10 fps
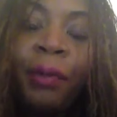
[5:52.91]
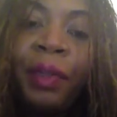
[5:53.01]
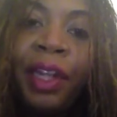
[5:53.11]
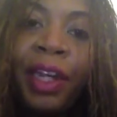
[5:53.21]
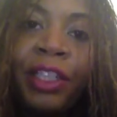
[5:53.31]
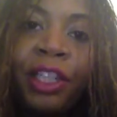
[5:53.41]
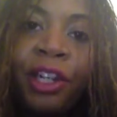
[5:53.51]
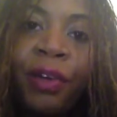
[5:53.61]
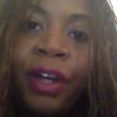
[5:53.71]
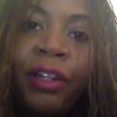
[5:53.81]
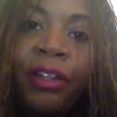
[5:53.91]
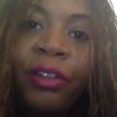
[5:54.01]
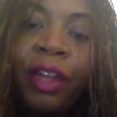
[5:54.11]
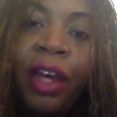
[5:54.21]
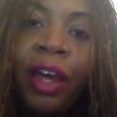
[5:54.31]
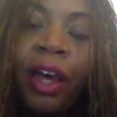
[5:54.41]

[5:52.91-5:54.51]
would be nice to know how to do that,